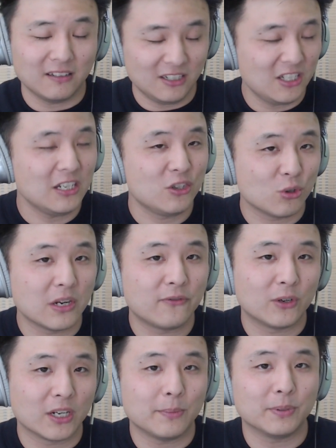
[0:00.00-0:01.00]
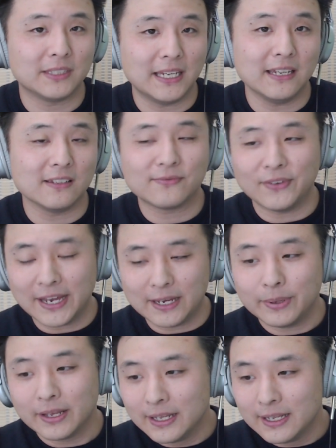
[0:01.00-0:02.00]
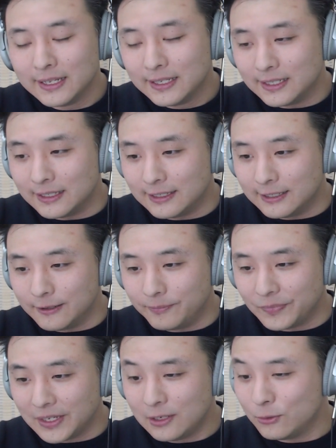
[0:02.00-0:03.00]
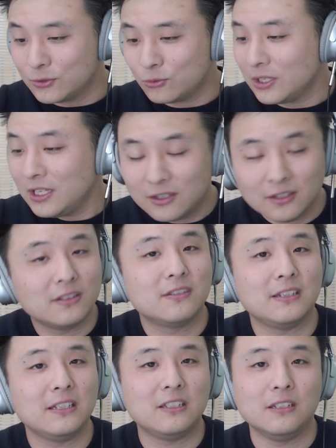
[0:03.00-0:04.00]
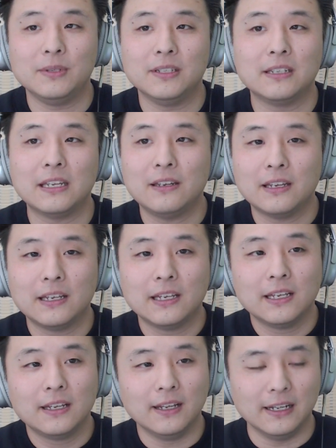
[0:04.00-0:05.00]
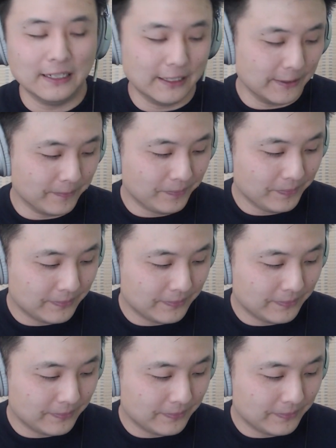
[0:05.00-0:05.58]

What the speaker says: enjoyed for a couple days. Vibe, and it was really good to see Jimin. Um,